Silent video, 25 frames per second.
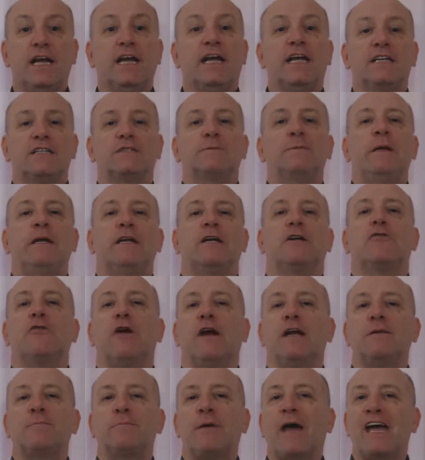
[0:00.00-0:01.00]
It has been a
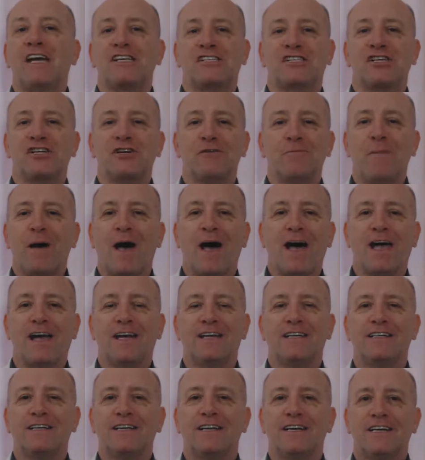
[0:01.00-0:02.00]
great passion of
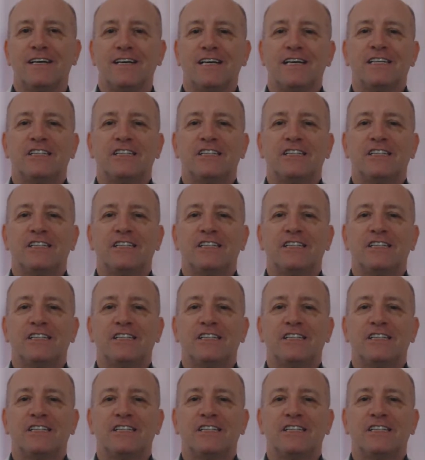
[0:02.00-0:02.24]
mine